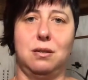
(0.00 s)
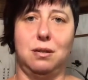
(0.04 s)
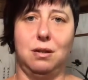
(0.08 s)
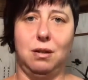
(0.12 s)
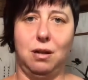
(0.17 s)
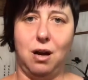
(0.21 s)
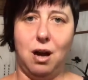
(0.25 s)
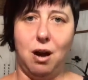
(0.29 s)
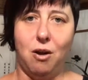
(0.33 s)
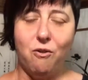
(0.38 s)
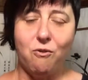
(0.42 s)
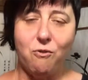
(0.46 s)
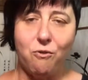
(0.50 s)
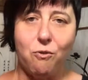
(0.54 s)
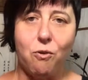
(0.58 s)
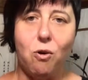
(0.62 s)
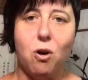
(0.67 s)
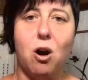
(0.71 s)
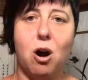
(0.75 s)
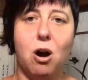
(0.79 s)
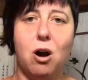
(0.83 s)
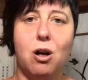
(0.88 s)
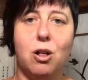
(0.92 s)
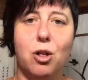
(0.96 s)
for
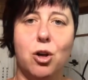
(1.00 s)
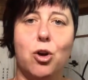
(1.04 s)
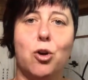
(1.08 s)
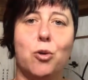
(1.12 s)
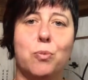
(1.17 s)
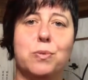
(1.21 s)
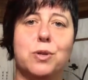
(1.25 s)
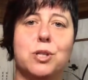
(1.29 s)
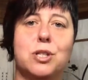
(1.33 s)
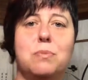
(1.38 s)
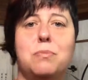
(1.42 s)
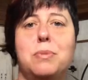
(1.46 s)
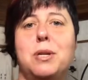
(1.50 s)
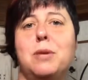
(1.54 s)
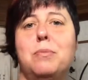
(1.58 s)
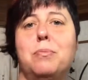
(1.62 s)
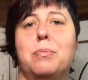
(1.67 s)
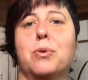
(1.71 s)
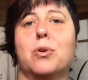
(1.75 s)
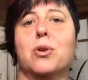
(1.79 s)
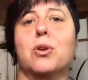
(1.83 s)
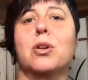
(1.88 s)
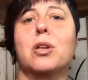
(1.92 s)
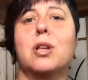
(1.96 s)
all homeless
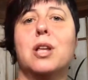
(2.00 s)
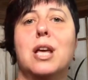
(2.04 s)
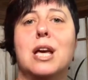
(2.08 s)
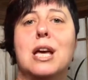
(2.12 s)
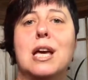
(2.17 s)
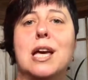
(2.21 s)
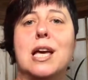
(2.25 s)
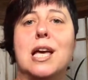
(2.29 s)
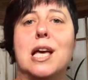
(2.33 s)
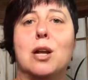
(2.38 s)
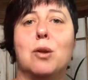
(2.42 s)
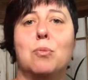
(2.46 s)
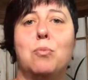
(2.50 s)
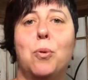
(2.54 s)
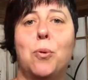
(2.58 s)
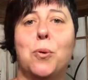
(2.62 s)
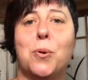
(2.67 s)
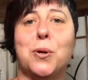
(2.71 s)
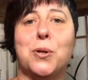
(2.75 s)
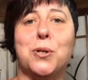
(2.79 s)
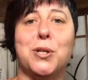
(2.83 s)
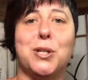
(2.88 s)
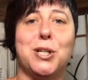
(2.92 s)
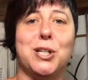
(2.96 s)
people in
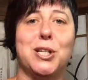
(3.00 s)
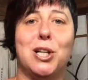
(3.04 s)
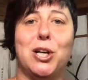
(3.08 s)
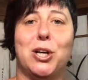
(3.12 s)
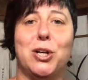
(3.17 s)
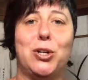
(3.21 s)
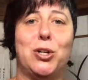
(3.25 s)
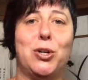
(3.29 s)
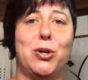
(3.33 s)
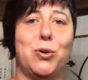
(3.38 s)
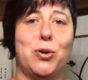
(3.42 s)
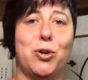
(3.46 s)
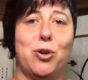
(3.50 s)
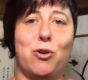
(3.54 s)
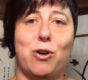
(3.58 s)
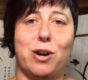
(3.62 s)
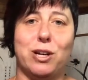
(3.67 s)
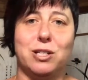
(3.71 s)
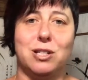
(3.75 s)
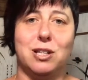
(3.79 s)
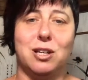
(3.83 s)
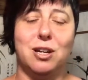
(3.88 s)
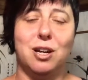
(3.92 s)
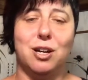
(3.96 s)
Portland, let alone across
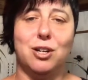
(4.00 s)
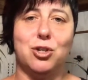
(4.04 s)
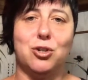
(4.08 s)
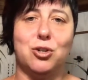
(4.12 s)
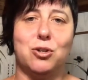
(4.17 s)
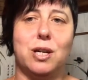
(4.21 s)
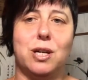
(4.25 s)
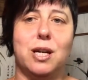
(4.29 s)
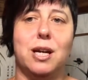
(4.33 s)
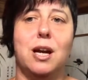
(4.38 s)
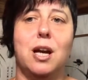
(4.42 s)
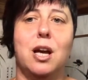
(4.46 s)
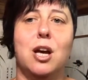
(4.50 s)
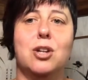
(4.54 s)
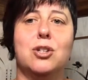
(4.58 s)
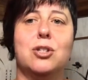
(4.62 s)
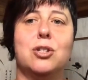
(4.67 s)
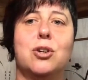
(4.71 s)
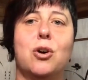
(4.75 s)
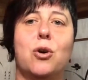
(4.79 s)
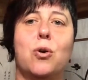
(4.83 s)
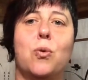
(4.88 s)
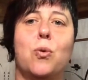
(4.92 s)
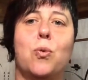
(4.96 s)
the country.
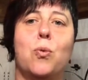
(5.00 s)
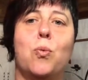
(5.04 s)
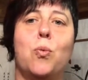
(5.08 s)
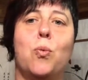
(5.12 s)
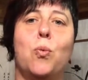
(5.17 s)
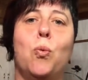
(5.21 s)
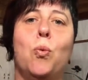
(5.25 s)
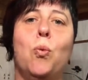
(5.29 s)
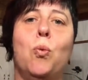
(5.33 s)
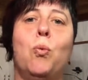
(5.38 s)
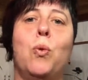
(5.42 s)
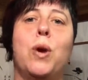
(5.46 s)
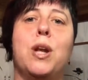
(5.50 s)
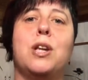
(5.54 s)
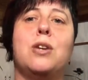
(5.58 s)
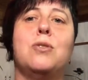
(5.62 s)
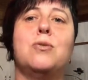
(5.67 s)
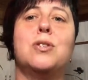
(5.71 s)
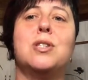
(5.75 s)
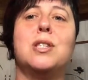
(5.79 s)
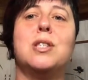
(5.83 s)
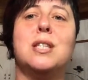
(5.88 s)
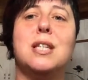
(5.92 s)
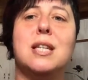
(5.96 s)
So when you
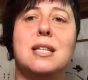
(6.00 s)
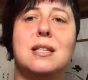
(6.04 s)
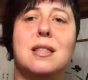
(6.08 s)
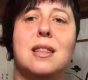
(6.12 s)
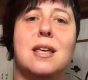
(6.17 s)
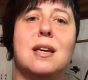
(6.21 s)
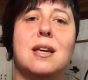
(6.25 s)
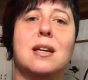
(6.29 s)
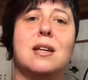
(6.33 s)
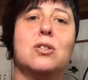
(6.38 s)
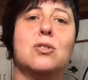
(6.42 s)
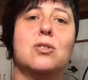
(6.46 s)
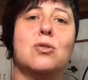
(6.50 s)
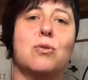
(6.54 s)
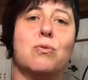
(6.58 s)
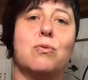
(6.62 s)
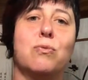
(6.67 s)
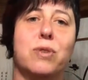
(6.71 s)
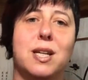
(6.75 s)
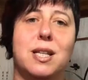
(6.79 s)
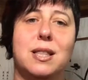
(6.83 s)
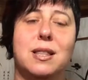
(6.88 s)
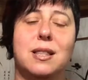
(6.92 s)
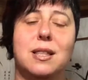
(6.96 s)
see things or
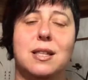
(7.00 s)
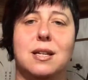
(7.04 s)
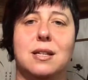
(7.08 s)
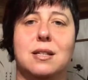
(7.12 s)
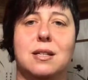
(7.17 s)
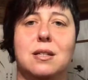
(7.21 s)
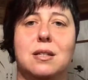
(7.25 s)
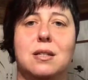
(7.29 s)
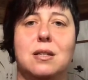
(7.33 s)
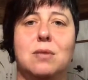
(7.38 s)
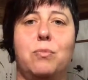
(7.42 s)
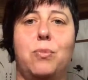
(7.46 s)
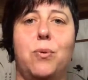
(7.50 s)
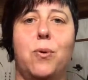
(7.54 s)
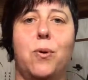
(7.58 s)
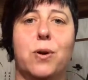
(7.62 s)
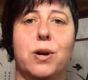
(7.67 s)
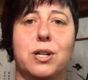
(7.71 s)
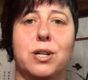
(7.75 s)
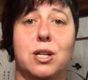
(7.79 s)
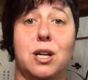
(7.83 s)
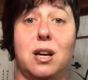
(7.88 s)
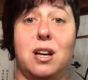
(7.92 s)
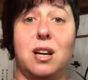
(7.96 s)
read things, it's important
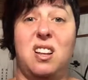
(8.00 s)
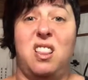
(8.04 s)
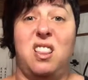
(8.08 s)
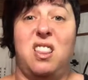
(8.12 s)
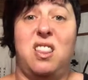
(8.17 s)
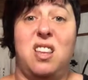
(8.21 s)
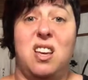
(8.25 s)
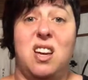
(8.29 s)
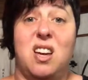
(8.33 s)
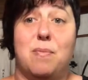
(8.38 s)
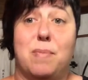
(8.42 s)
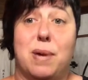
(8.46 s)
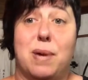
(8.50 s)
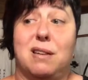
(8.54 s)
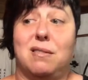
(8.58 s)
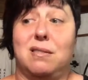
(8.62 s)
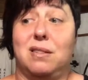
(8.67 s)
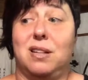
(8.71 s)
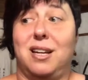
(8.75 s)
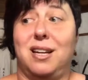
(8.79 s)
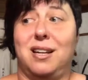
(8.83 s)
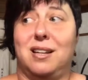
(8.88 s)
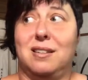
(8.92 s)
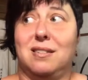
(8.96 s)
to kind of think about
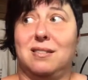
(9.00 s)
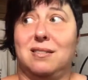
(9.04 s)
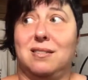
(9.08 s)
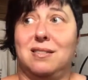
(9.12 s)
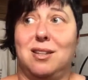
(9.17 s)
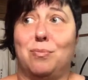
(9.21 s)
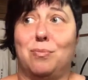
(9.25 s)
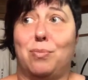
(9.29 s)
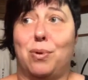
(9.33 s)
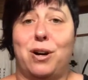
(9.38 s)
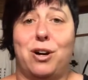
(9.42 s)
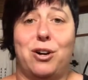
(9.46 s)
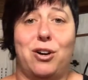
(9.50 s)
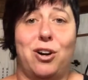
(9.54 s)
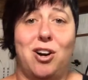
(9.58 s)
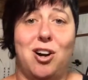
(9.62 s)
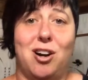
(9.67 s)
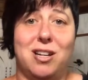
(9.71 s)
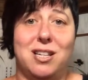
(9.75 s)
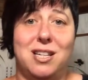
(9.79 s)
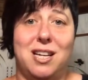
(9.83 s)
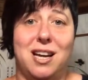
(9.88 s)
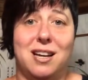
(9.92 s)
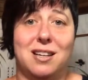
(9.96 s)
like the broader
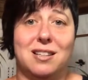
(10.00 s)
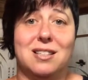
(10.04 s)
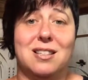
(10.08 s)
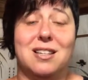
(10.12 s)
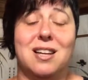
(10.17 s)
context.